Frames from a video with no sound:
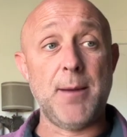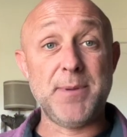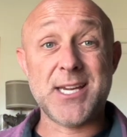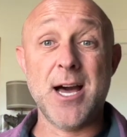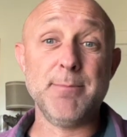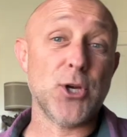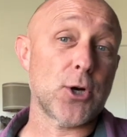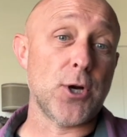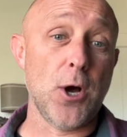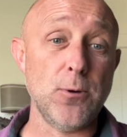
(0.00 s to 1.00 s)
become your
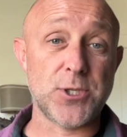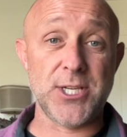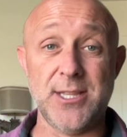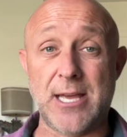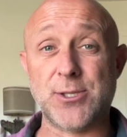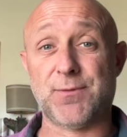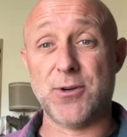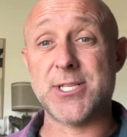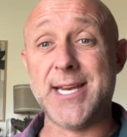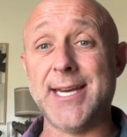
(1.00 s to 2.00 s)
coach in those
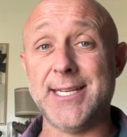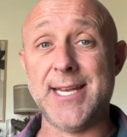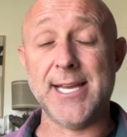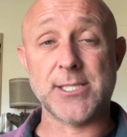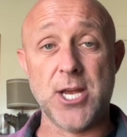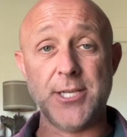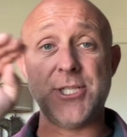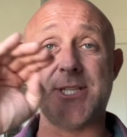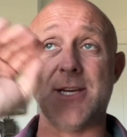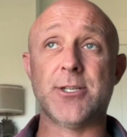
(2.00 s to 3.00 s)
first 90 days, not
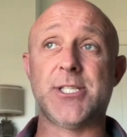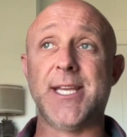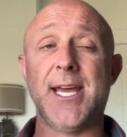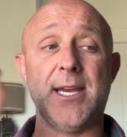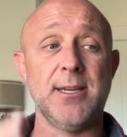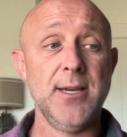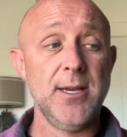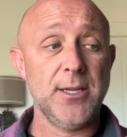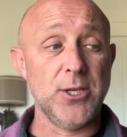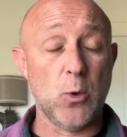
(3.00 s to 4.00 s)
just to understand
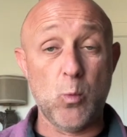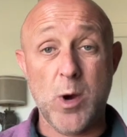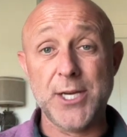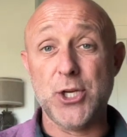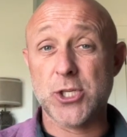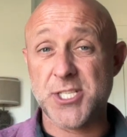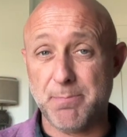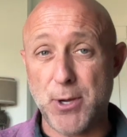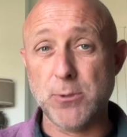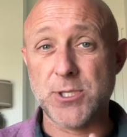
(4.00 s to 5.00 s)
what you're
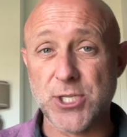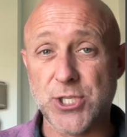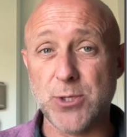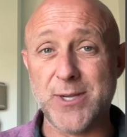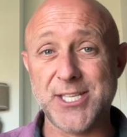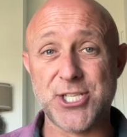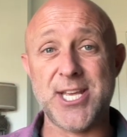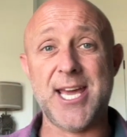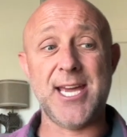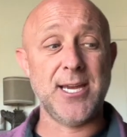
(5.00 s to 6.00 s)
supposed to do each
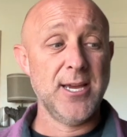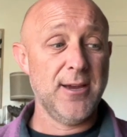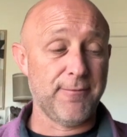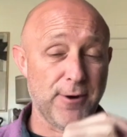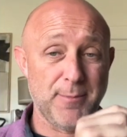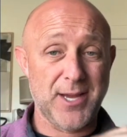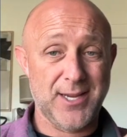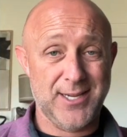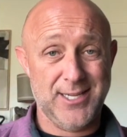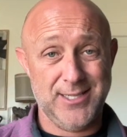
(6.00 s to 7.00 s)
day from
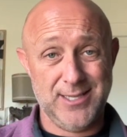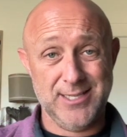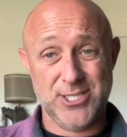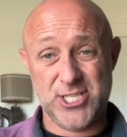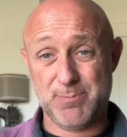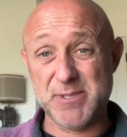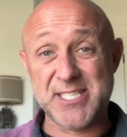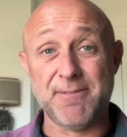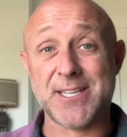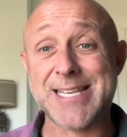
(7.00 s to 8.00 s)
a
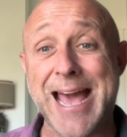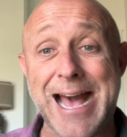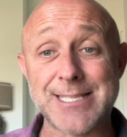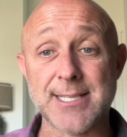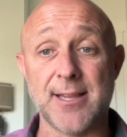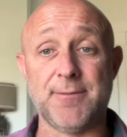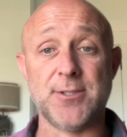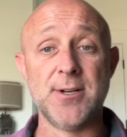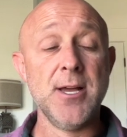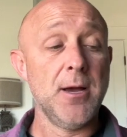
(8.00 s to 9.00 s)
specific task level,